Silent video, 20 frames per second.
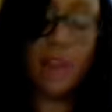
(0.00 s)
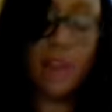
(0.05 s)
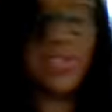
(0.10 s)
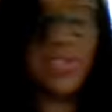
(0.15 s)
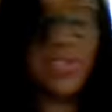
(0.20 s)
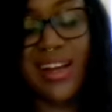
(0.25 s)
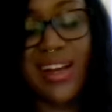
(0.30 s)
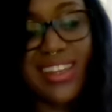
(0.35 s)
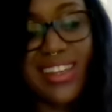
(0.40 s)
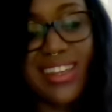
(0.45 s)

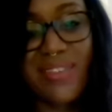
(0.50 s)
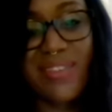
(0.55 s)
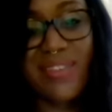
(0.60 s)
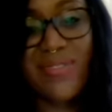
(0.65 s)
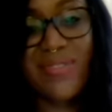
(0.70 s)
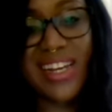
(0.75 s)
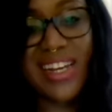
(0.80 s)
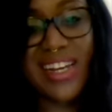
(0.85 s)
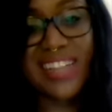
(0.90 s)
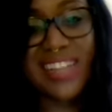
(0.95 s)
sorry, love and
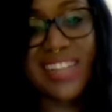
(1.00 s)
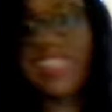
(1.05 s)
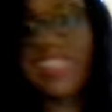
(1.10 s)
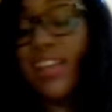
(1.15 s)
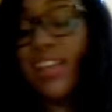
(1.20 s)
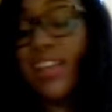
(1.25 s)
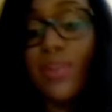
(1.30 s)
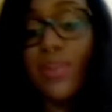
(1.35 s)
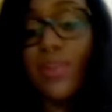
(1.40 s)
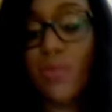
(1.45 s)
finances,
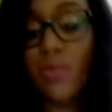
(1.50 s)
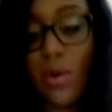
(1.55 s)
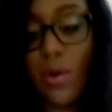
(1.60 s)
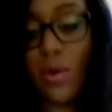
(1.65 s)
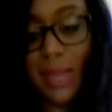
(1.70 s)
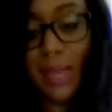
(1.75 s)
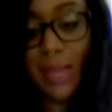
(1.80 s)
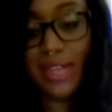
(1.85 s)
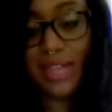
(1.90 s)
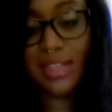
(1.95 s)
love and
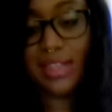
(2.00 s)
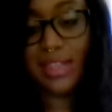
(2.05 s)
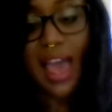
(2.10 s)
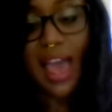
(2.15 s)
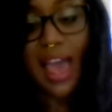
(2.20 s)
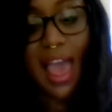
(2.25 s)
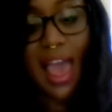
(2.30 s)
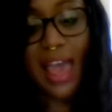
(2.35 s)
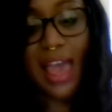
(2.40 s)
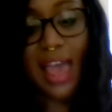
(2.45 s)
romance,
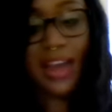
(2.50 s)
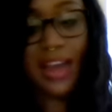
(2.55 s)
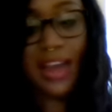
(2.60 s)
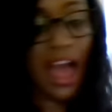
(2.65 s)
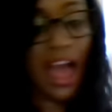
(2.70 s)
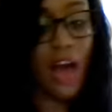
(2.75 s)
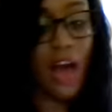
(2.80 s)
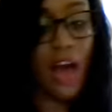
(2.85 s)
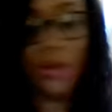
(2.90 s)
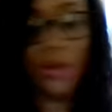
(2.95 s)
and
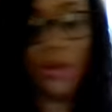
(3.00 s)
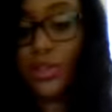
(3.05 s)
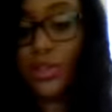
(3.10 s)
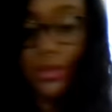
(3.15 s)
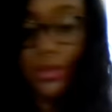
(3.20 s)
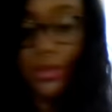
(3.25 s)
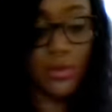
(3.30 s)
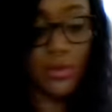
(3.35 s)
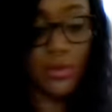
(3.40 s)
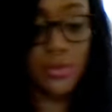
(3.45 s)
how
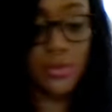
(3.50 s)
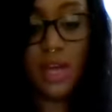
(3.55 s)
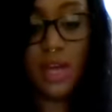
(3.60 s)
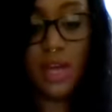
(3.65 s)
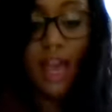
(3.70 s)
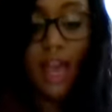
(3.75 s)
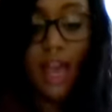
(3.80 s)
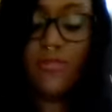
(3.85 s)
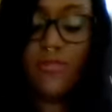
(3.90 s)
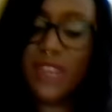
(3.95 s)
you
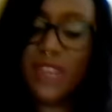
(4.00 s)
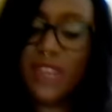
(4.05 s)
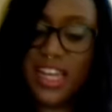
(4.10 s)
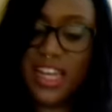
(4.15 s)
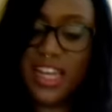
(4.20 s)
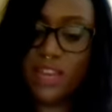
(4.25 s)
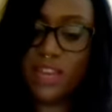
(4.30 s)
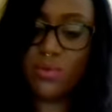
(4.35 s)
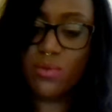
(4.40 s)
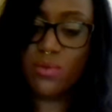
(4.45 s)
fit
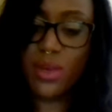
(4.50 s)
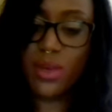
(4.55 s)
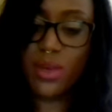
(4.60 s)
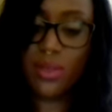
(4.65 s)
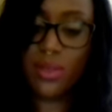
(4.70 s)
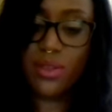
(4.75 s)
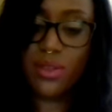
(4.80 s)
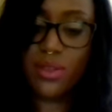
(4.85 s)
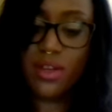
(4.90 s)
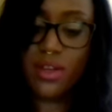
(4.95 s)
in with
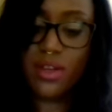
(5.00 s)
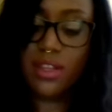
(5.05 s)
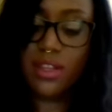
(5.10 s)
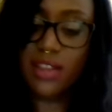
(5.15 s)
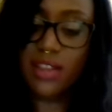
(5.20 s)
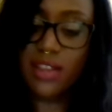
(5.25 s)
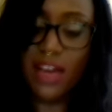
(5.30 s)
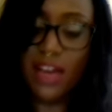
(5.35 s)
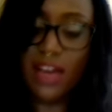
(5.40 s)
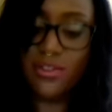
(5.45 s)

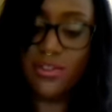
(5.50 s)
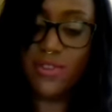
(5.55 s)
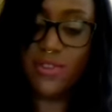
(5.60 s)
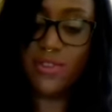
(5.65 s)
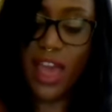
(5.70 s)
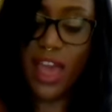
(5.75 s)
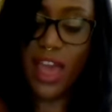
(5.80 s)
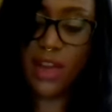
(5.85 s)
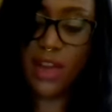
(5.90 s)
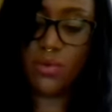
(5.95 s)
love
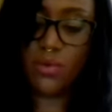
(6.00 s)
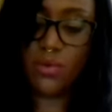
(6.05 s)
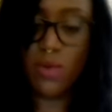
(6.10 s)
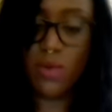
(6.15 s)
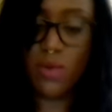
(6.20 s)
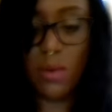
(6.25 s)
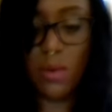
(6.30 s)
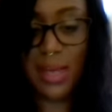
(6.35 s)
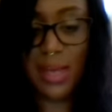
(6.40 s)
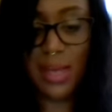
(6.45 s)
and
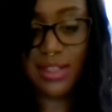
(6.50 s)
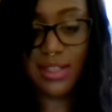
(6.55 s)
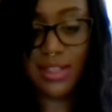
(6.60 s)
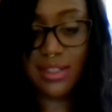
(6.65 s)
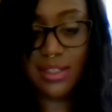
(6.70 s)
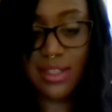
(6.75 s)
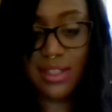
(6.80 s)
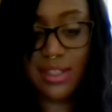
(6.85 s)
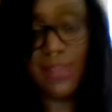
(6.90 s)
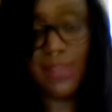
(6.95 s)

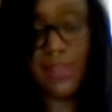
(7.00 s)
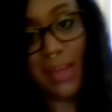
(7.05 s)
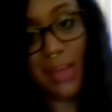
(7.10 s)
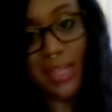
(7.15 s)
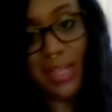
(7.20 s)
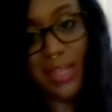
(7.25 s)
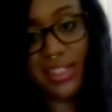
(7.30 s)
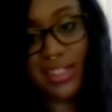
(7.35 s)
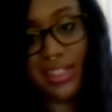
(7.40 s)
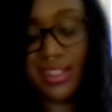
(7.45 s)
romance, if that
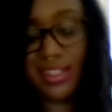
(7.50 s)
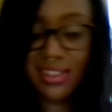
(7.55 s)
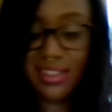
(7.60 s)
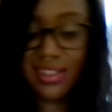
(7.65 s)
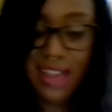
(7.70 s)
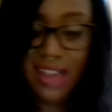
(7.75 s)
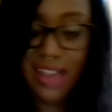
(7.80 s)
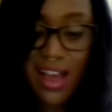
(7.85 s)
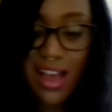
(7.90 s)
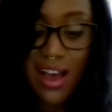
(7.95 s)
makes sense.
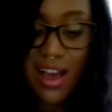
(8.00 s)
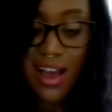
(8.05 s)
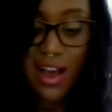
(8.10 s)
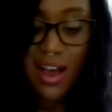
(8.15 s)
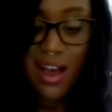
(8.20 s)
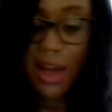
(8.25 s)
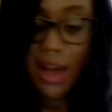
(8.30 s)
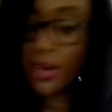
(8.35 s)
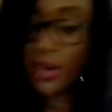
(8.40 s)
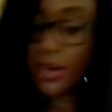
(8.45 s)

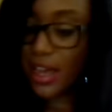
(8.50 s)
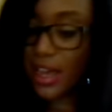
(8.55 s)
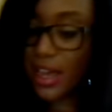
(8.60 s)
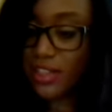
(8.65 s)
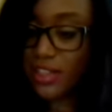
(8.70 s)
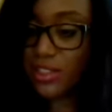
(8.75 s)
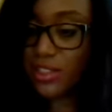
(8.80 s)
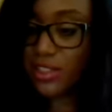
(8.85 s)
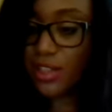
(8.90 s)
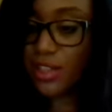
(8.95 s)
Okay,
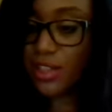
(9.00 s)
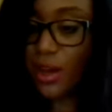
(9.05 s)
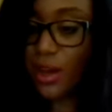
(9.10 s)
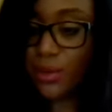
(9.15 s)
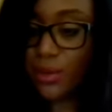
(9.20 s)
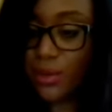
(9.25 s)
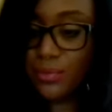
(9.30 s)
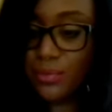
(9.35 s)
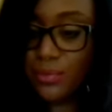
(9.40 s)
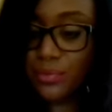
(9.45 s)

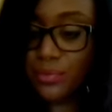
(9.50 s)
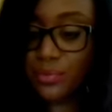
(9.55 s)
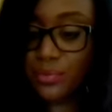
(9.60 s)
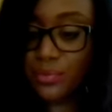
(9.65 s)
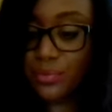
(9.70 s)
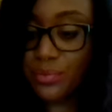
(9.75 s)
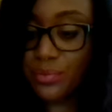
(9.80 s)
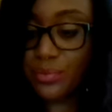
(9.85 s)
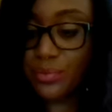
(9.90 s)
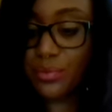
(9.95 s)
so
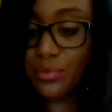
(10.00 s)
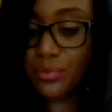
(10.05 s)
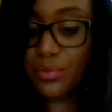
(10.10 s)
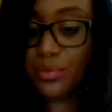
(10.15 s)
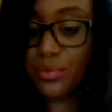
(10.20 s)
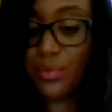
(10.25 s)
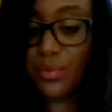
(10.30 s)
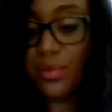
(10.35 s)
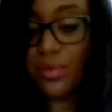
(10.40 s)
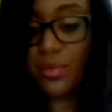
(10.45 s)

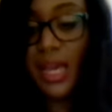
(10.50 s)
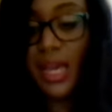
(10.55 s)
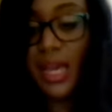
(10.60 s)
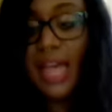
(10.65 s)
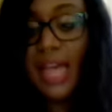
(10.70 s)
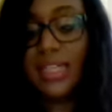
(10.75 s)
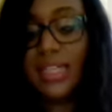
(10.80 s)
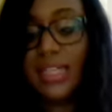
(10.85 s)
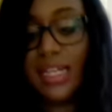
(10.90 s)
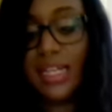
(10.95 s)

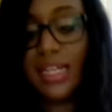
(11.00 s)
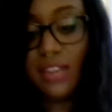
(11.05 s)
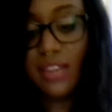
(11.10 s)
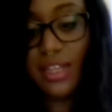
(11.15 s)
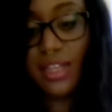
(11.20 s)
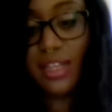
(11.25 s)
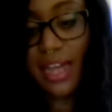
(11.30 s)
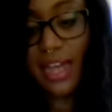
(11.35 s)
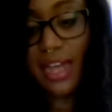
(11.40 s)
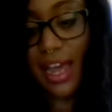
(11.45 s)
the next
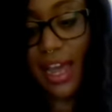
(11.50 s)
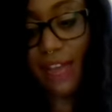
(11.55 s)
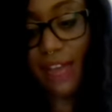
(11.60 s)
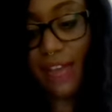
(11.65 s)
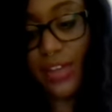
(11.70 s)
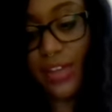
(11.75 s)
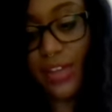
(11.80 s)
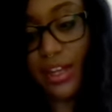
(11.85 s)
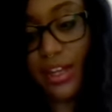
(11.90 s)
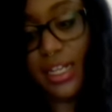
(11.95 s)
card that I have
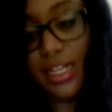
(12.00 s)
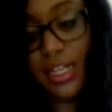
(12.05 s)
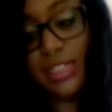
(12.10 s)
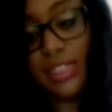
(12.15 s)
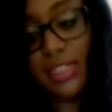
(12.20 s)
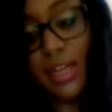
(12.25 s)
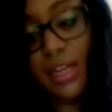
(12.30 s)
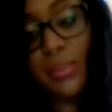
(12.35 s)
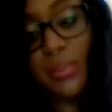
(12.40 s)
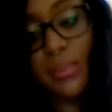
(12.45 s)
here is
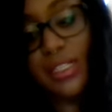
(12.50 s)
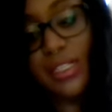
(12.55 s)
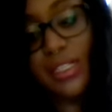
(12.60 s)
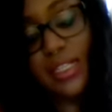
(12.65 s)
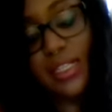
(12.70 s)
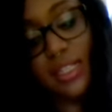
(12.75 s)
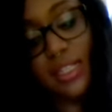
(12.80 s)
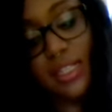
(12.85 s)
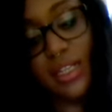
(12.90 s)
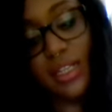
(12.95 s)
number
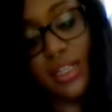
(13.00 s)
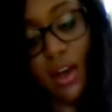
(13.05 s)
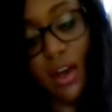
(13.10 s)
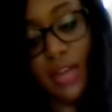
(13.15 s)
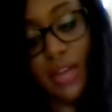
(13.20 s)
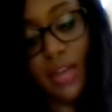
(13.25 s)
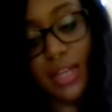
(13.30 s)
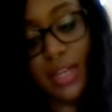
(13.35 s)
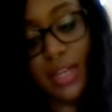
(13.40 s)
16, All That